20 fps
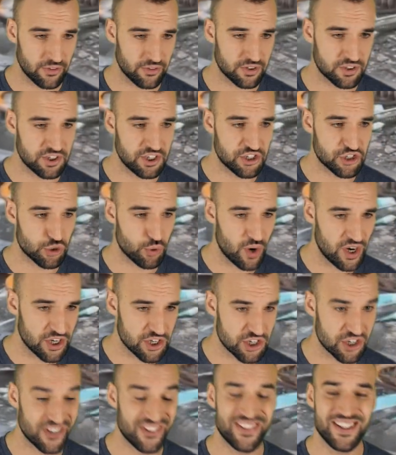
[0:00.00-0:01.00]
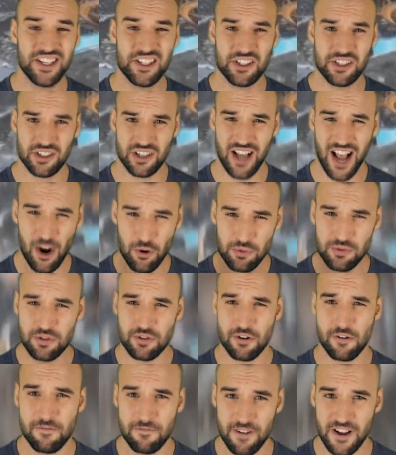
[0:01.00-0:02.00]
on the situation, this
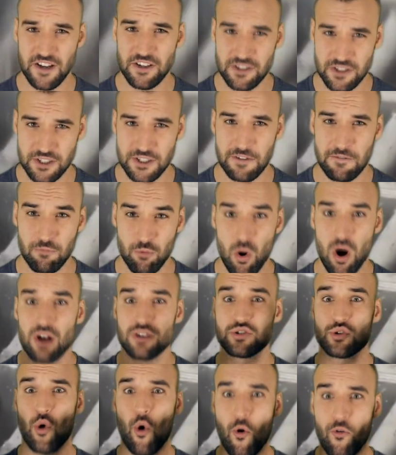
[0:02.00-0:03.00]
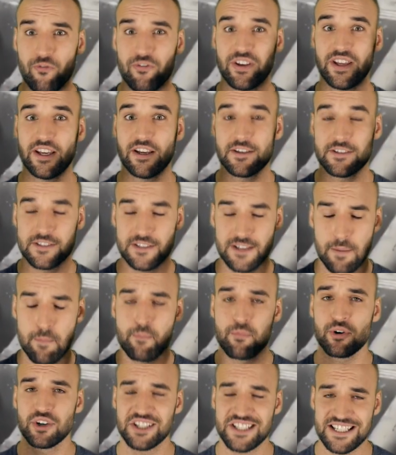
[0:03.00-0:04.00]
counteroffensive was obvious
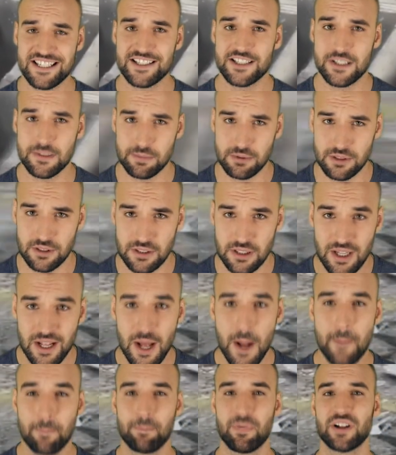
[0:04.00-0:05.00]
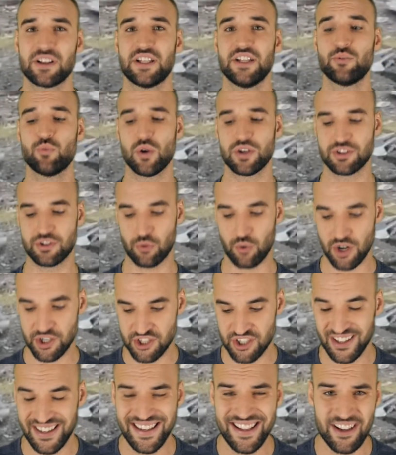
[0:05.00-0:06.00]
and predictable, but it was the
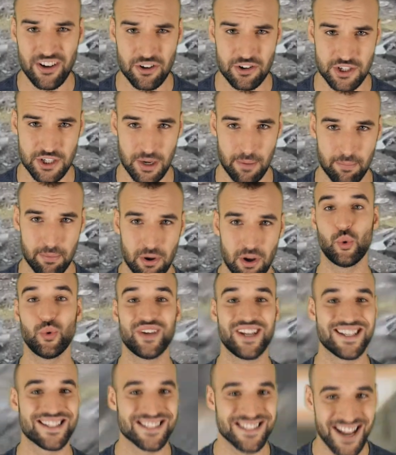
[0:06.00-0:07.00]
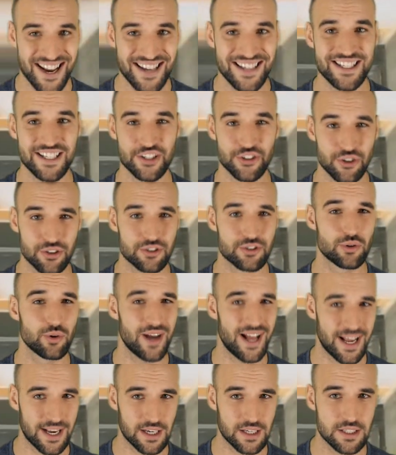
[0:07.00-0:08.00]
Russian leadership who decided not to
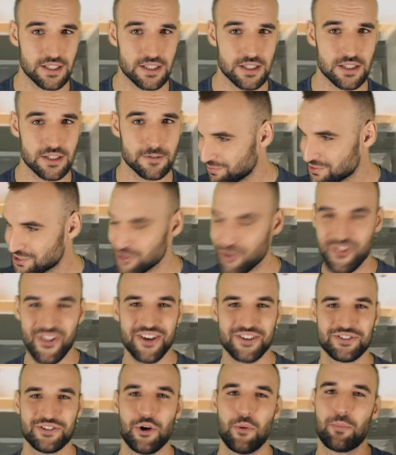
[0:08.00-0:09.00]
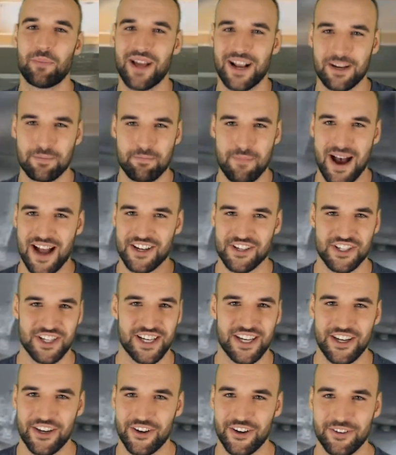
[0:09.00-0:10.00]
act. So there's no black magic
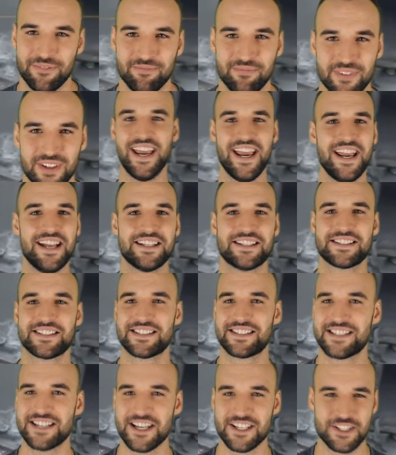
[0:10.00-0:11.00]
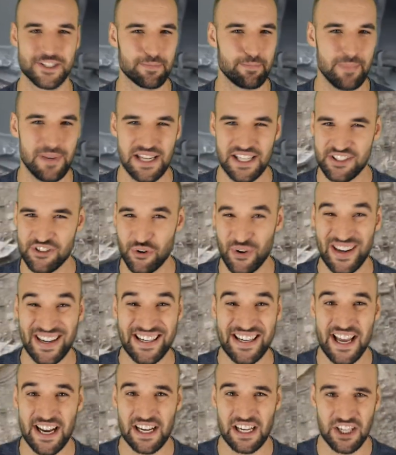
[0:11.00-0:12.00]
here. It's just military
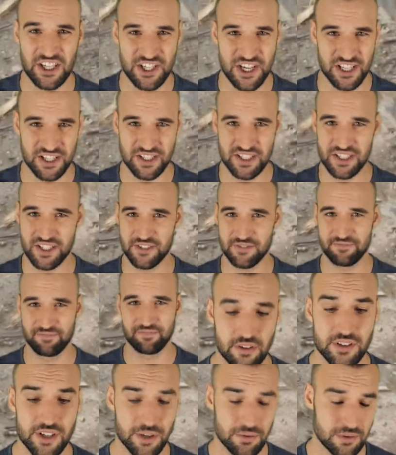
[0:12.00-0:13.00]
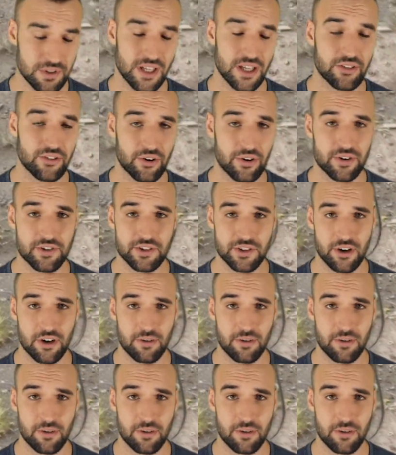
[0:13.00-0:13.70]
negligence. Sounds like the Russian